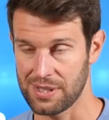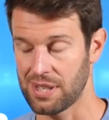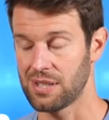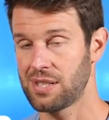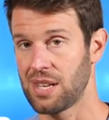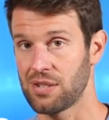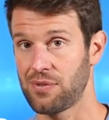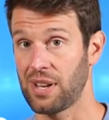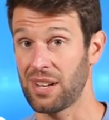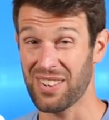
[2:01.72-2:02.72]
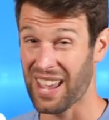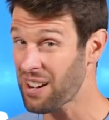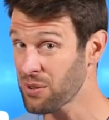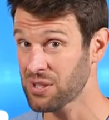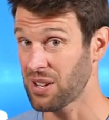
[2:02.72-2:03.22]
this stitch feeling. You
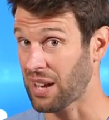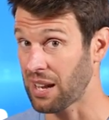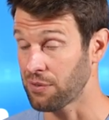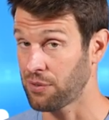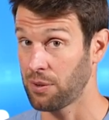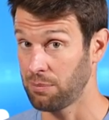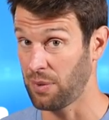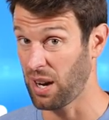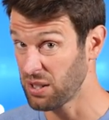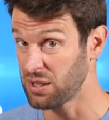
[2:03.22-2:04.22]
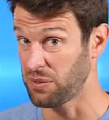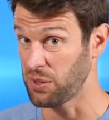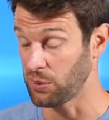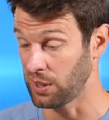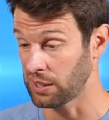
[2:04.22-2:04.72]
can also get it from
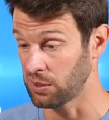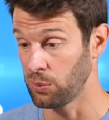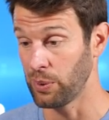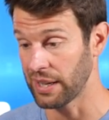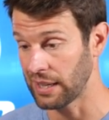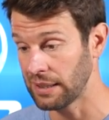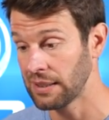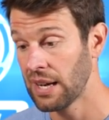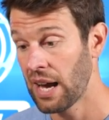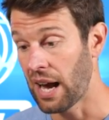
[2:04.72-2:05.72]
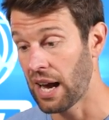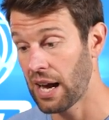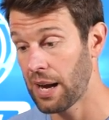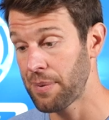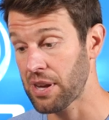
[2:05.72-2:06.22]
underfueling, weirdly.
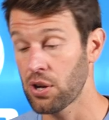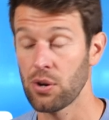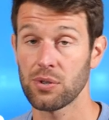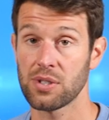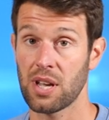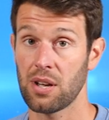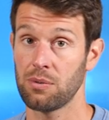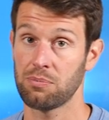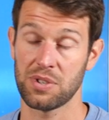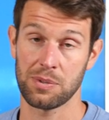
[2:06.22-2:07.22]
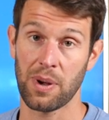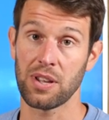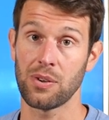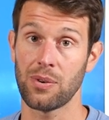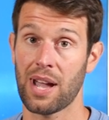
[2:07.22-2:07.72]
It could also,
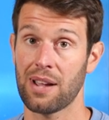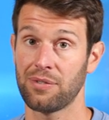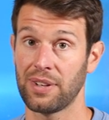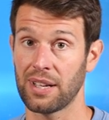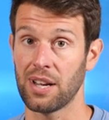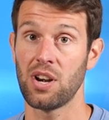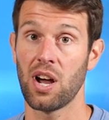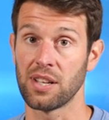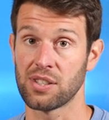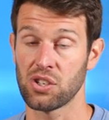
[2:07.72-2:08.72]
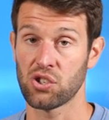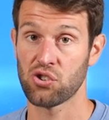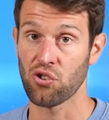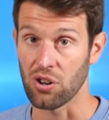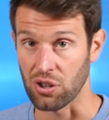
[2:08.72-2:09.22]
despite you having a nice
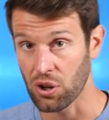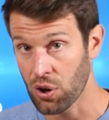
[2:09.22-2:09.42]
strong